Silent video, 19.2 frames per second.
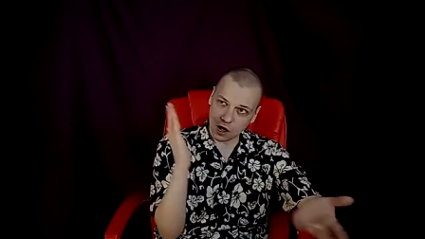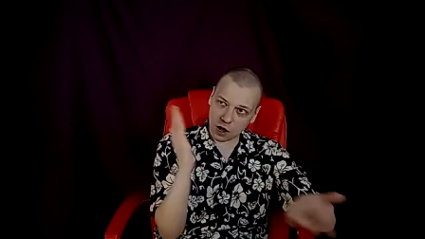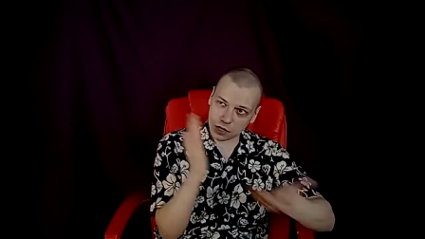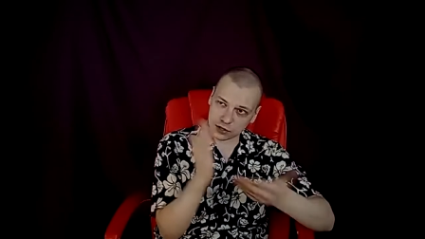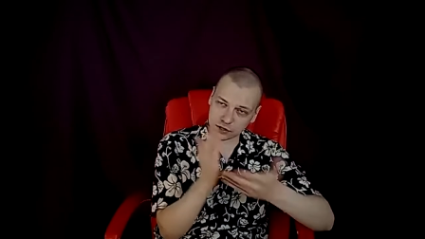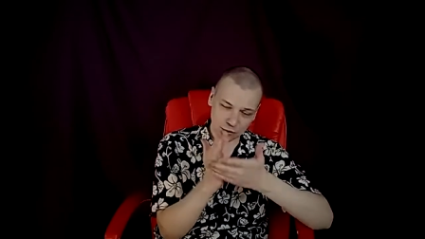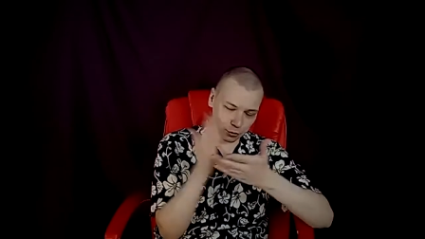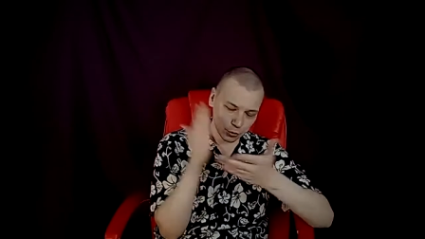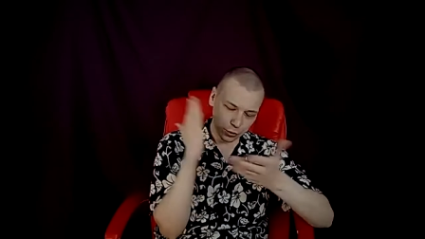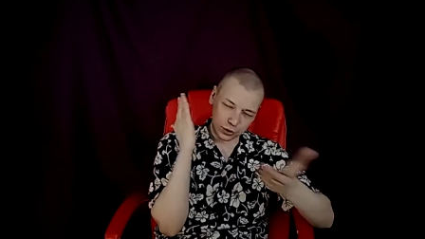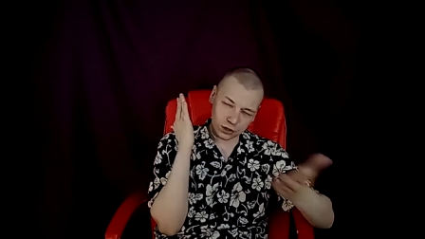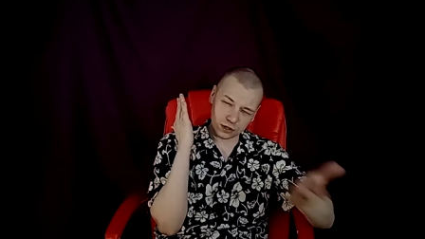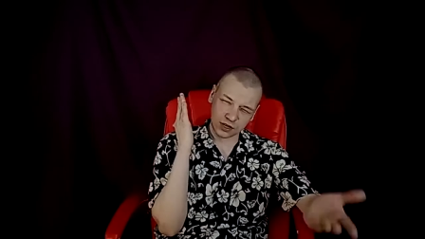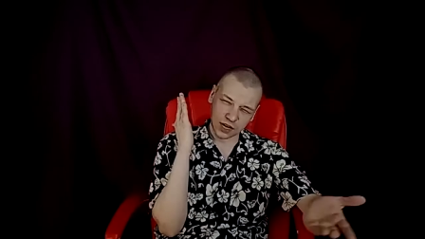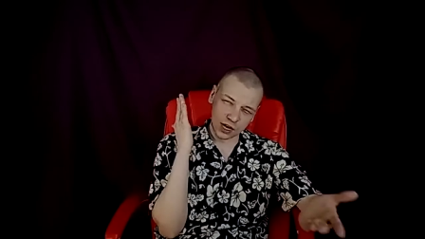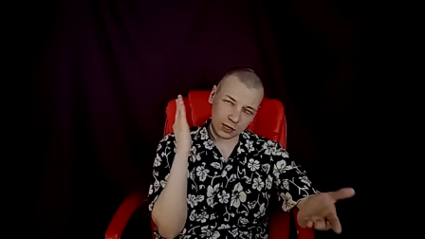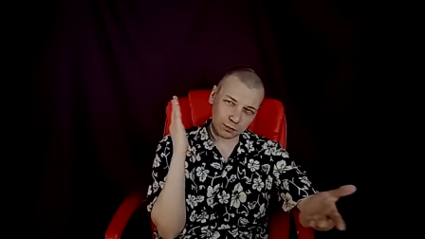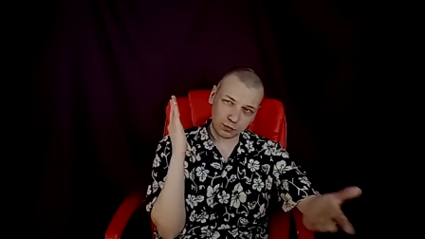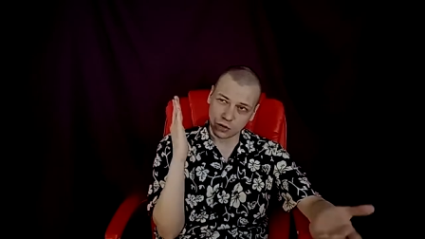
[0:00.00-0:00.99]
lost or
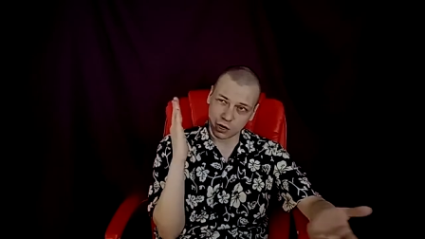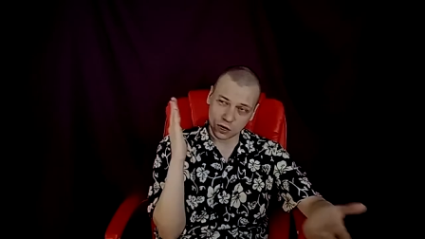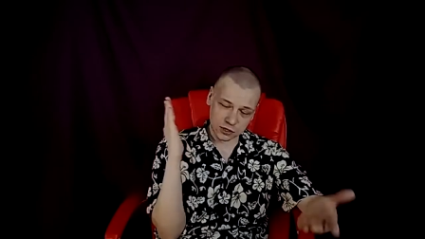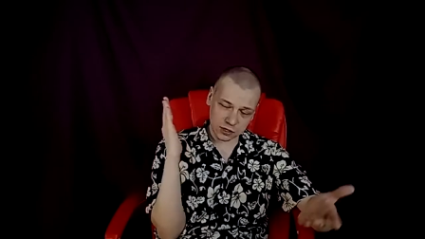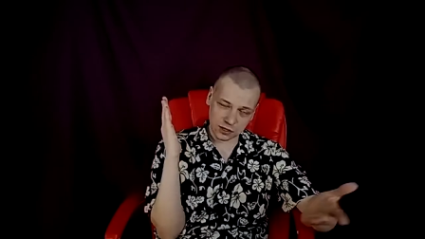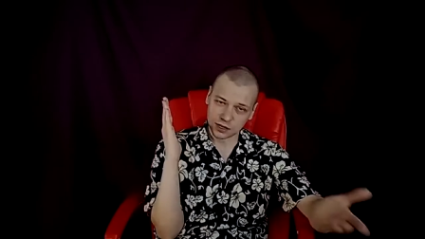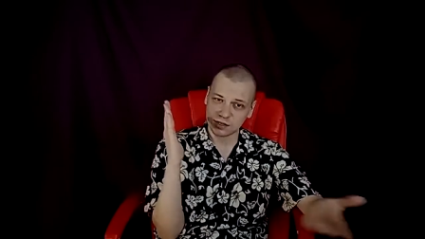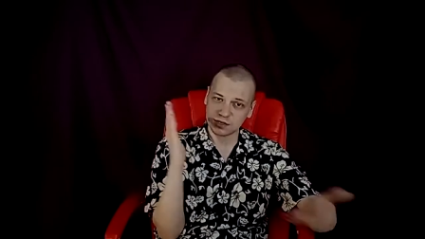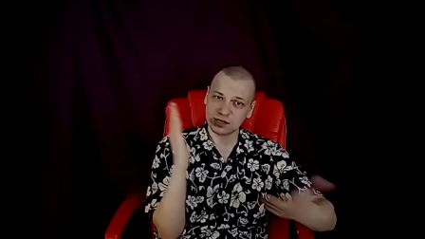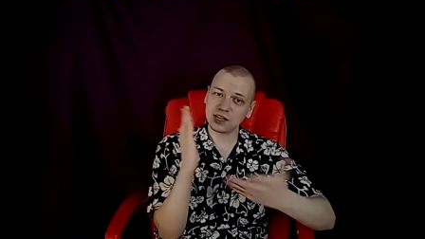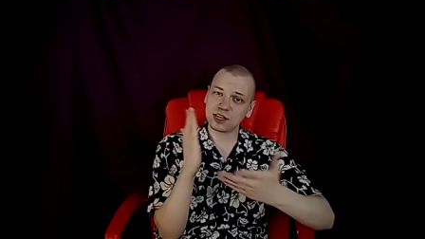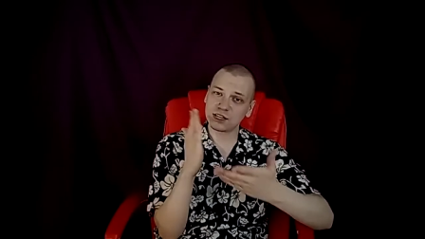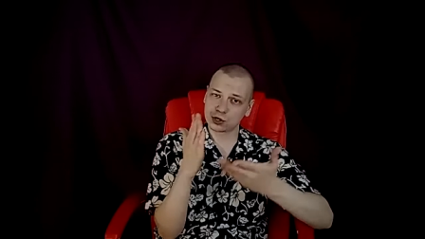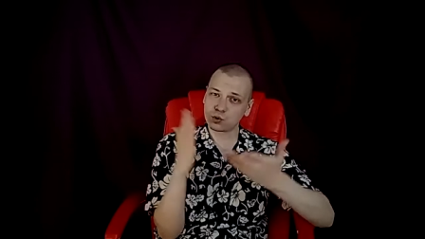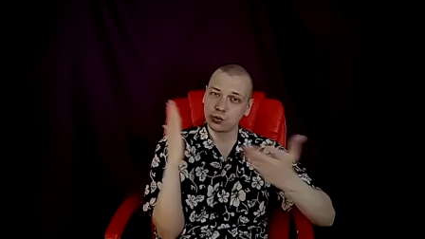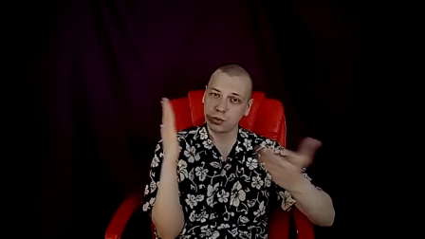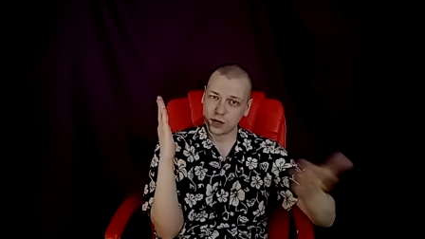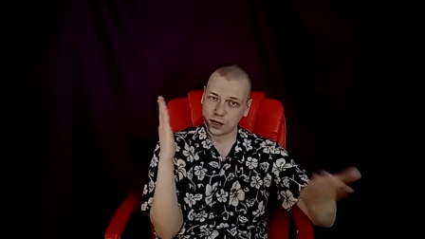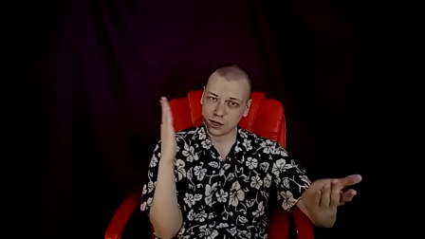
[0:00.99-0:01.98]
it's not
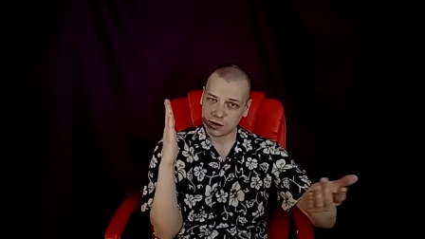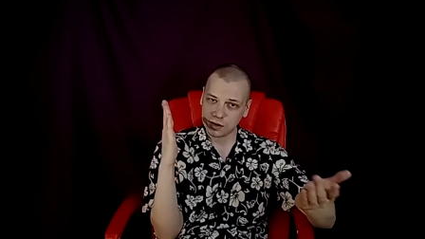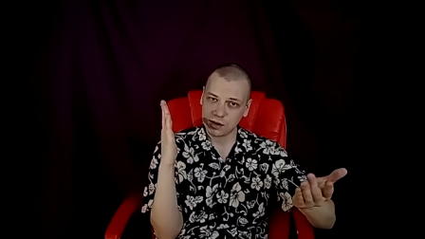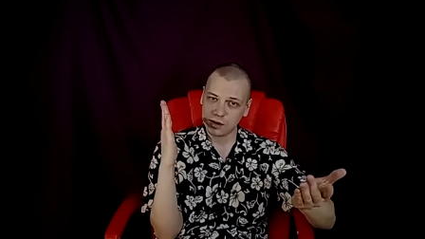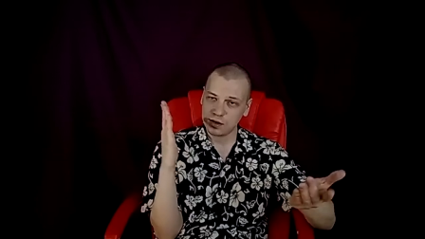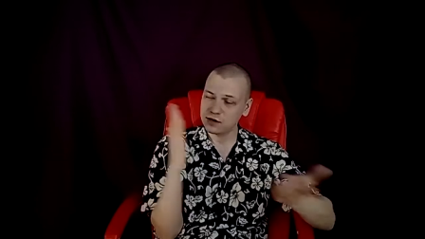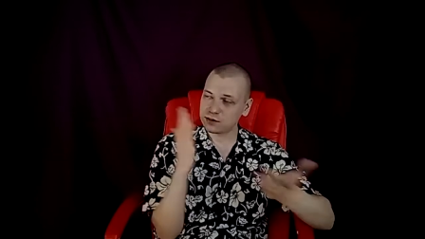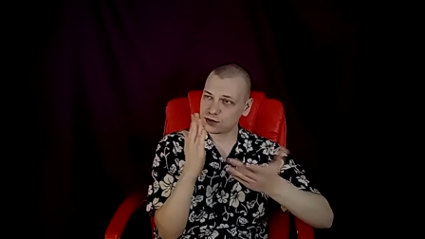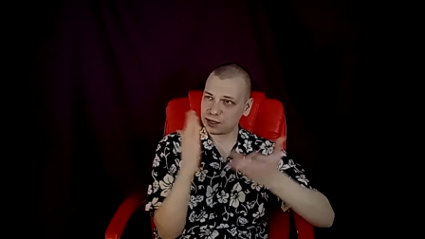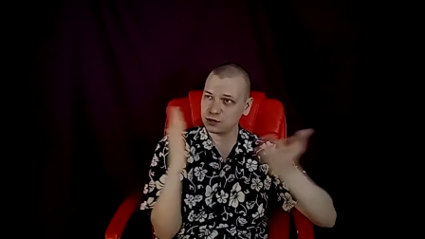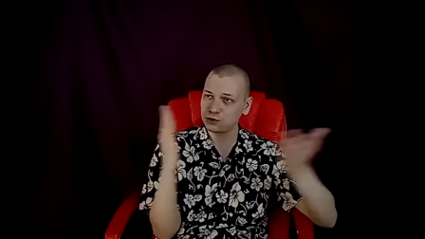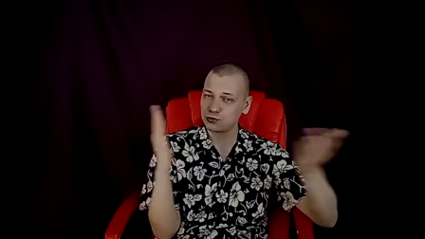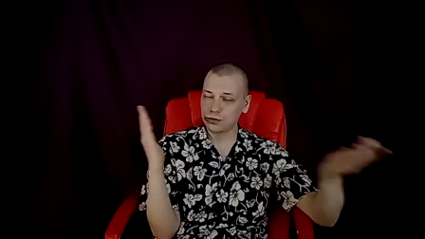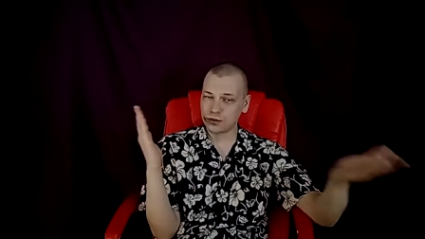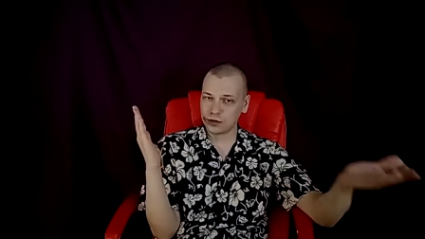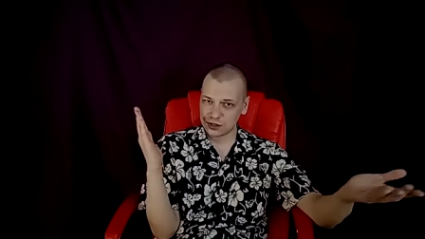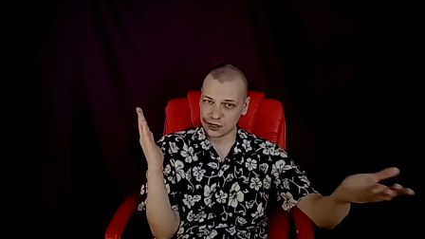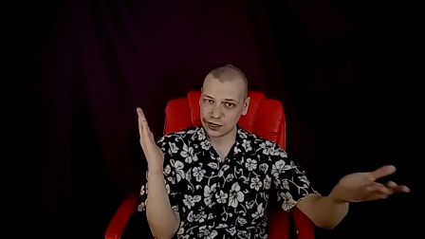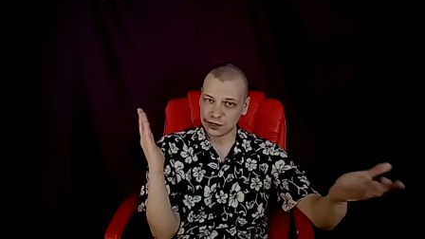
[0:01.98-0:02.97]
processed as quickly,
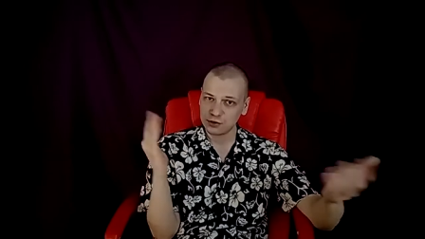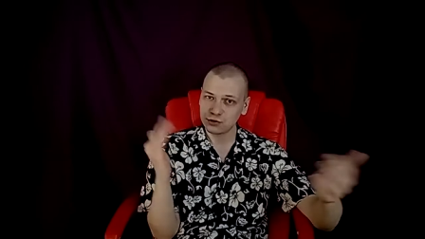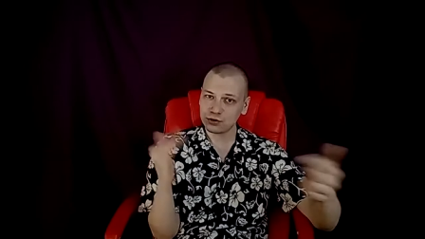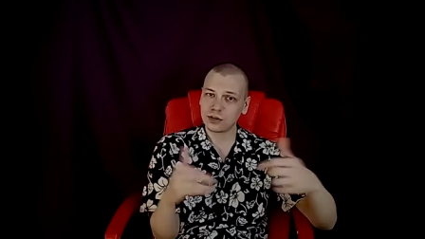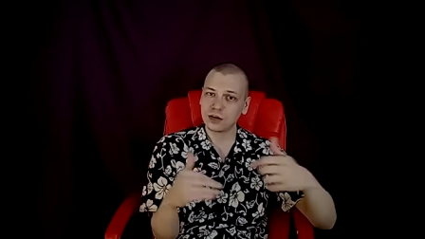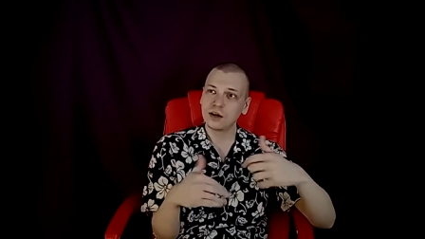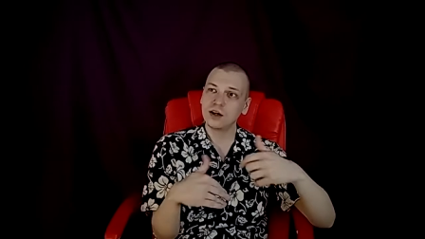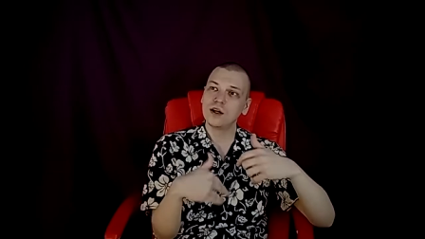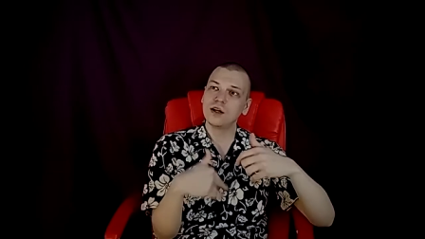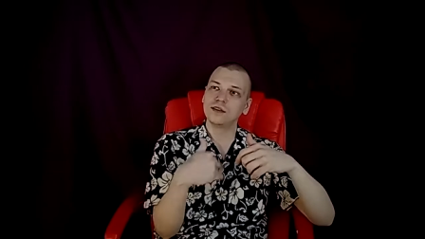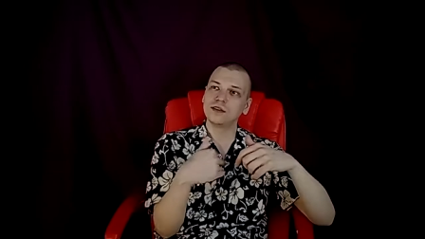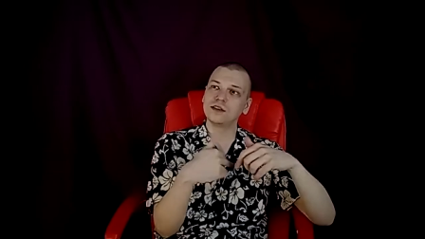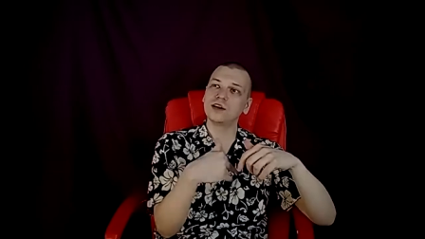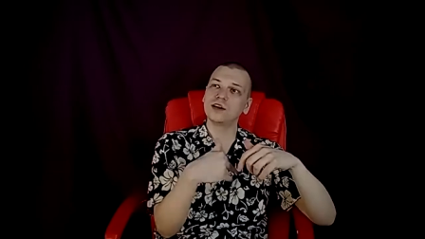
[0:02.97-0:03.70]
etc., etc.